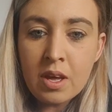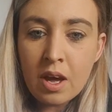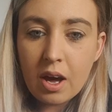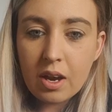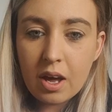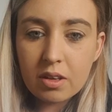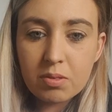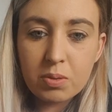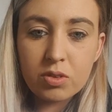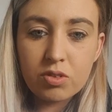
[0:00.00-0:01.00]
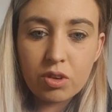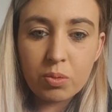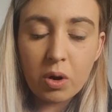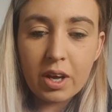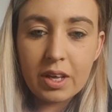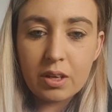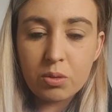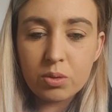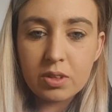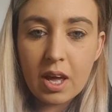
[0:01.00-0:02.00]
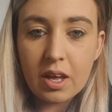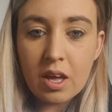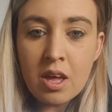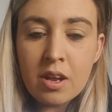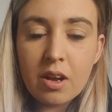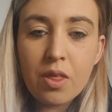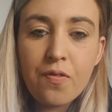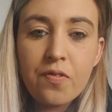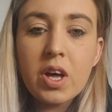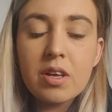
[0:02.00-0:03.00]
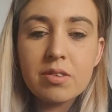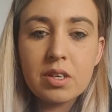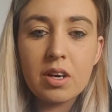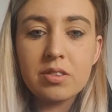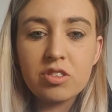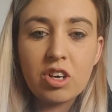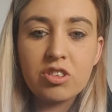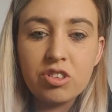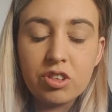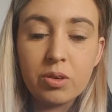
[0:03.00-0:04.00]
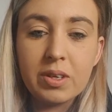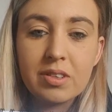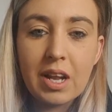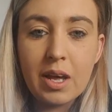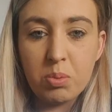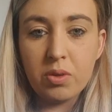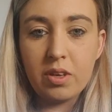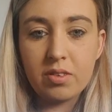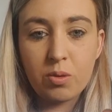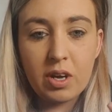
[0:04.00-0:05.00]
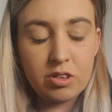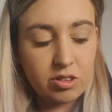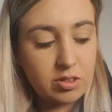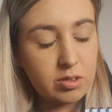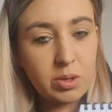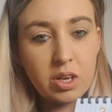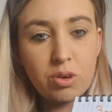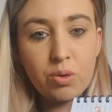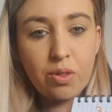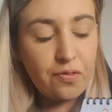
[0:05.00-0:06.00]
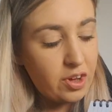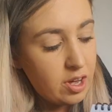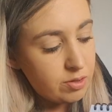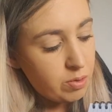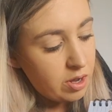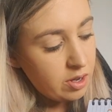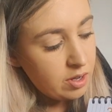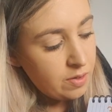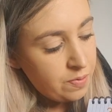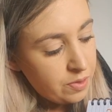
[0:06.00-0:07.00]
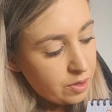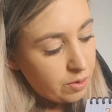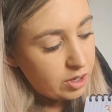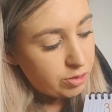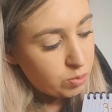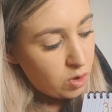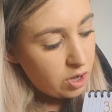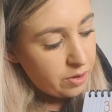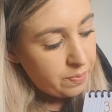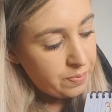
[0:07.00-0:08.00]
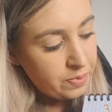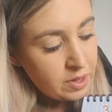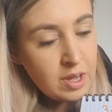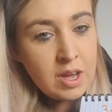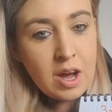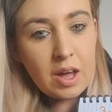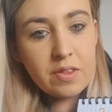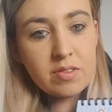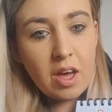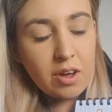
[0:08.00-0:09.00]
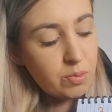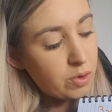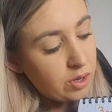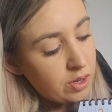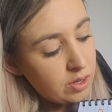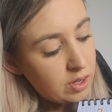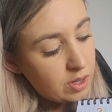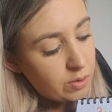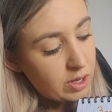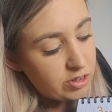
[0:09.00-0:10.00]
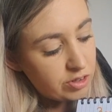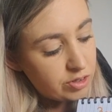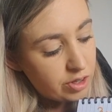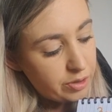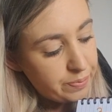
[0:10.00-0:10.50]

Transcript: and x plus 2y equals 8. Now the first thing I suggest you do is label these equations. We're going to call the first one equation 1 and the second one equation 2.